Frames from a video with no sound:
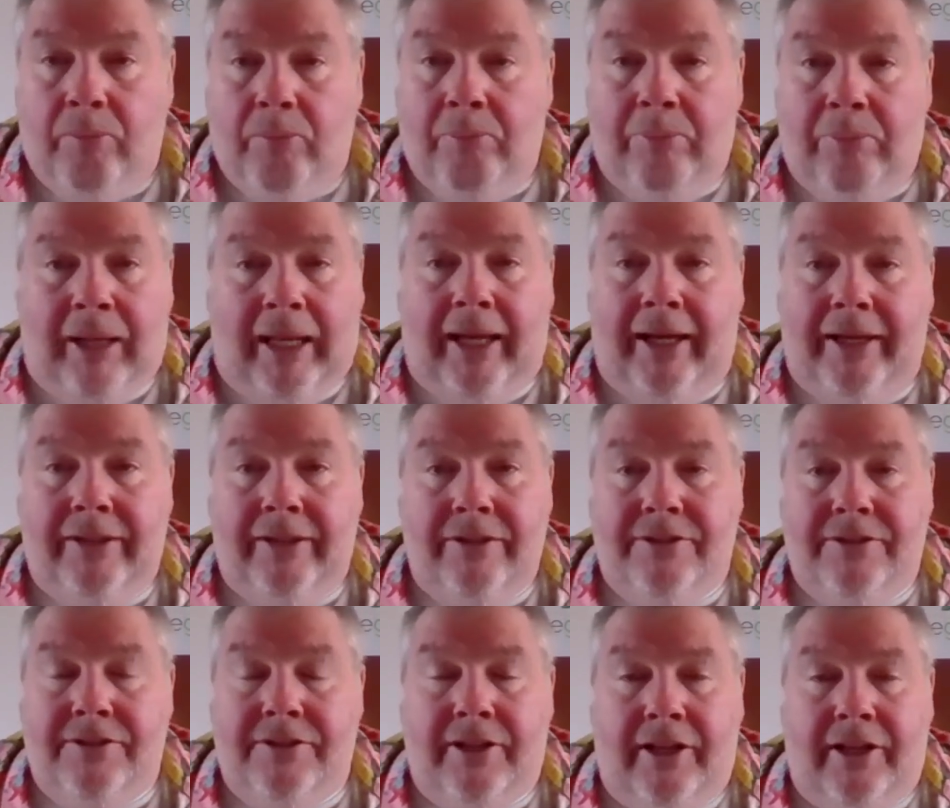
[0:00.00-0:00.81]

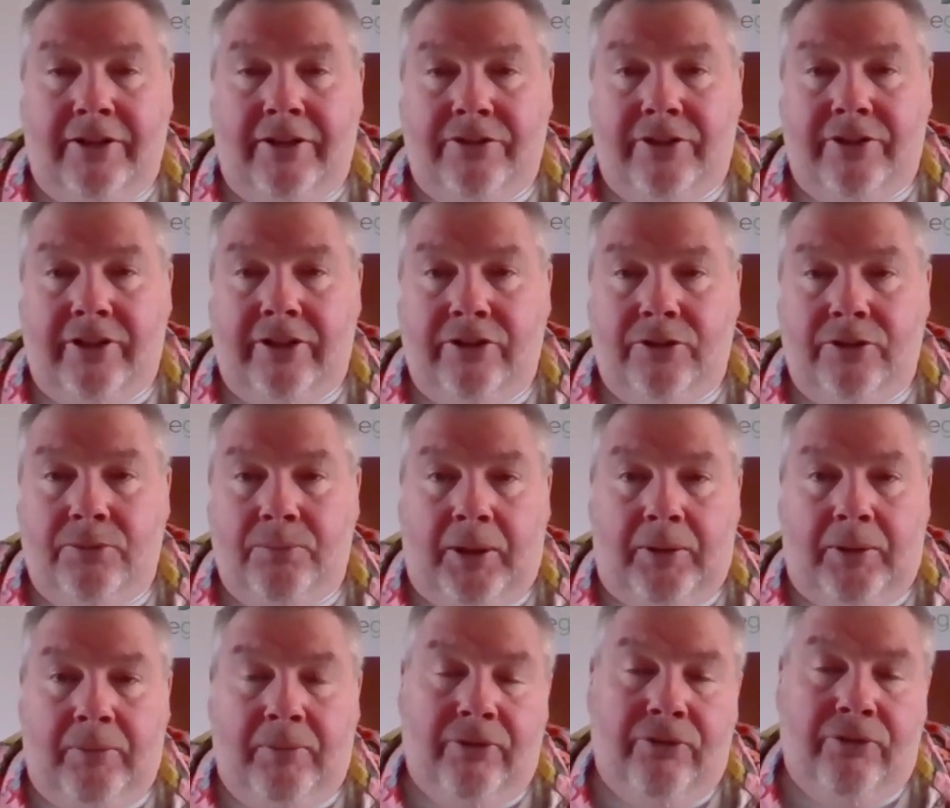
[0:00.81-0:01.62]
blind tastings,
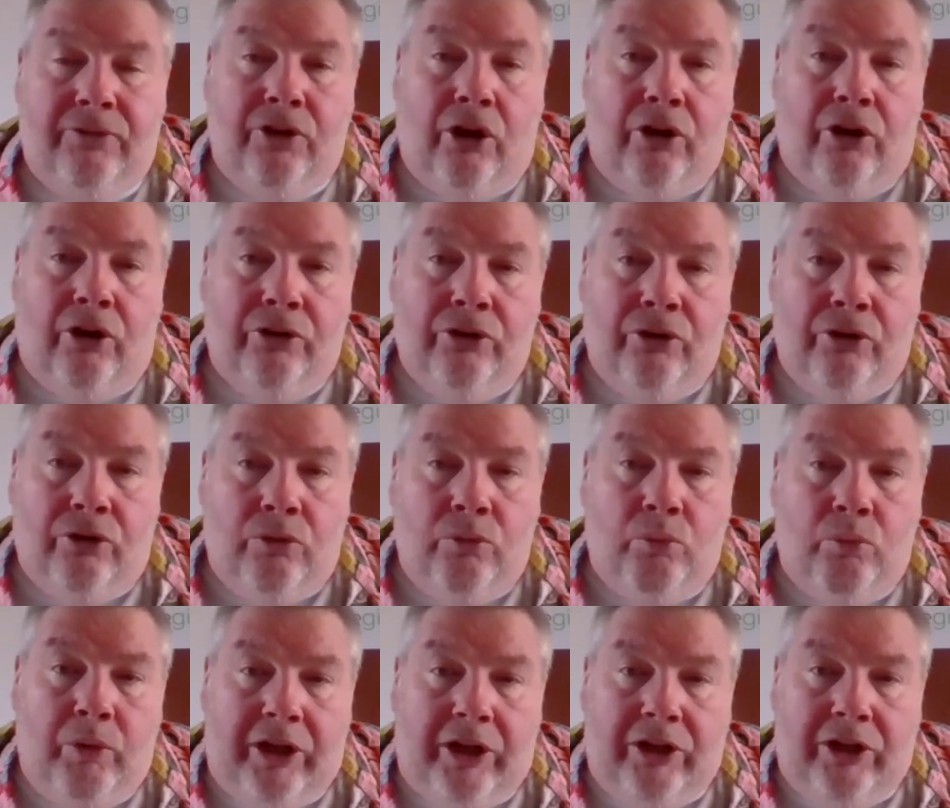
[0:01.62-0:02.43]
people have not
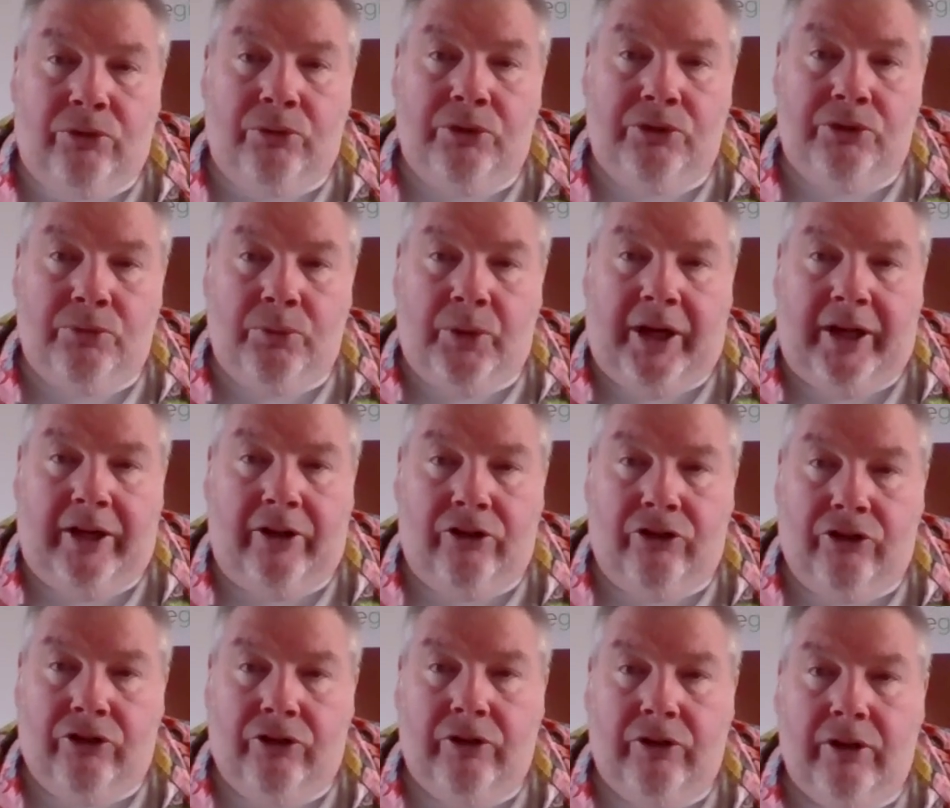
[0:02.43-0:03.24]
known which was
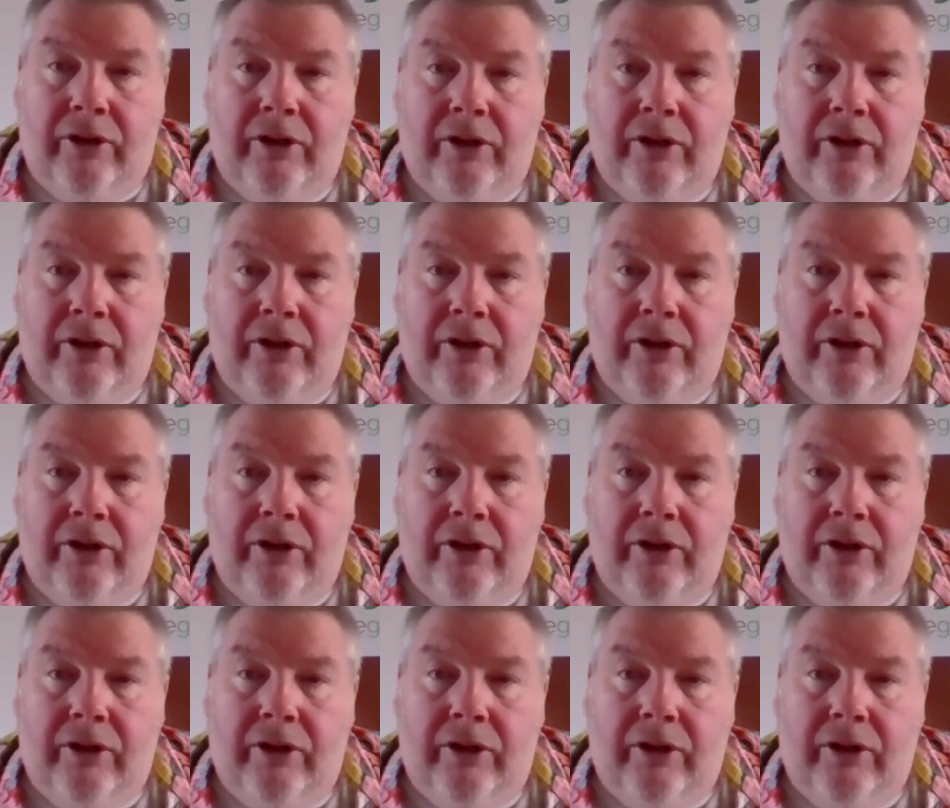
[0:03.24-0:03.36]
which,